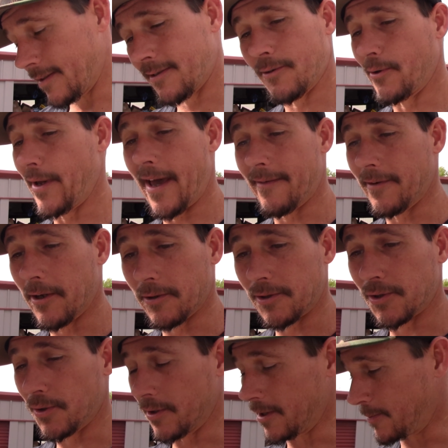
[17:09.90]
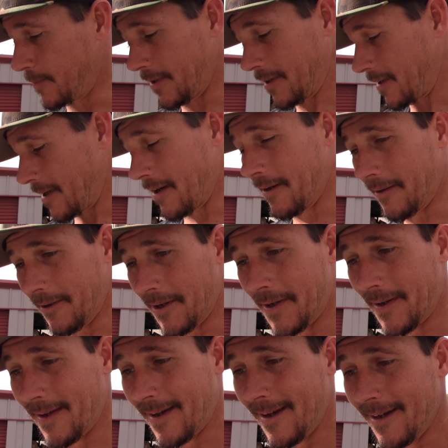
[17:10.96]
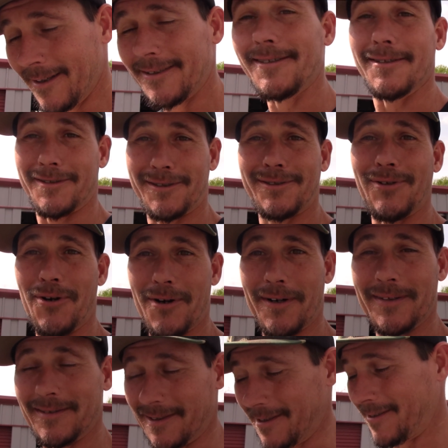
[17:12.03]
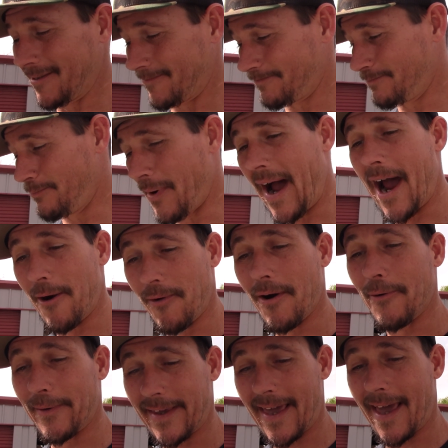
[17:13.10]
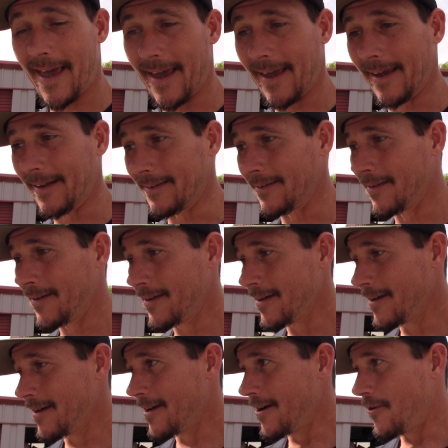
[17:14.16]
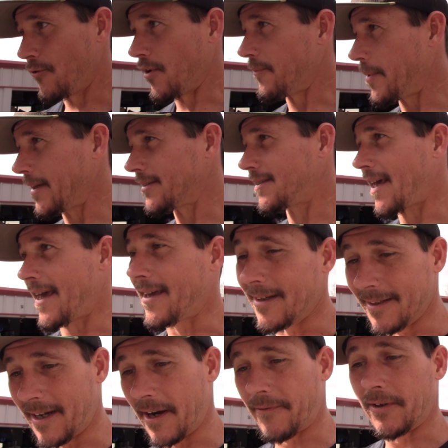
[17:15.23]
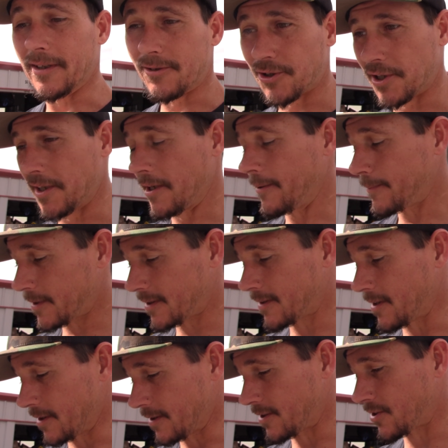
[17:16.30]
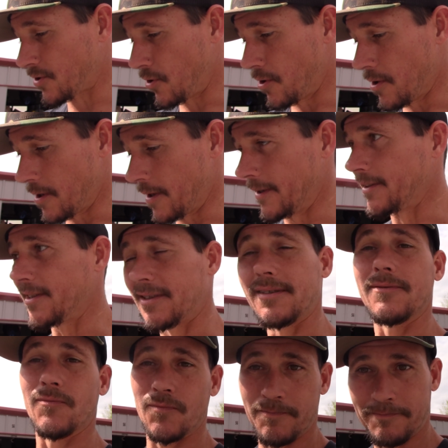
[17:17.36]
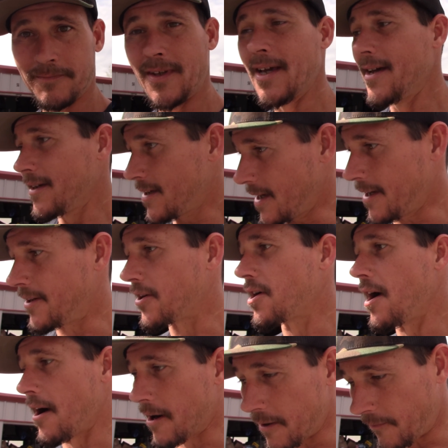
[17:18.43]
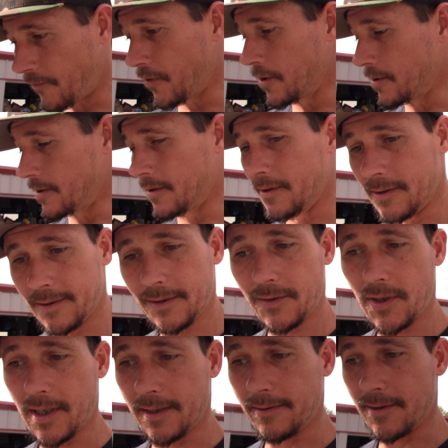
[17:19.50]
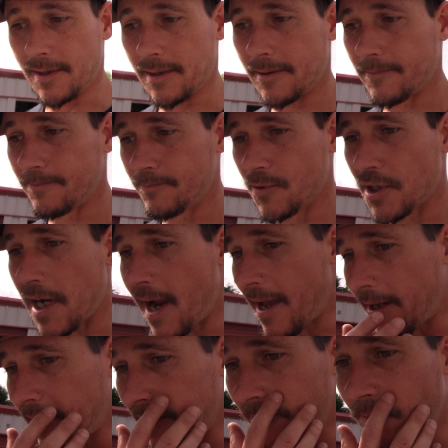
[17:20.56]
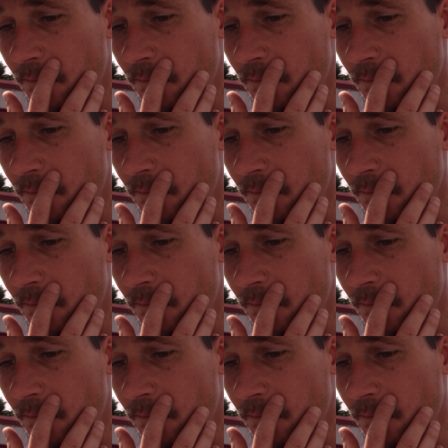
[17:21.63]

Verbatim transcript: so we have no choice but to go to the store and just buy what we can we've been taking different trips to the store and just getting a cart full and just trying to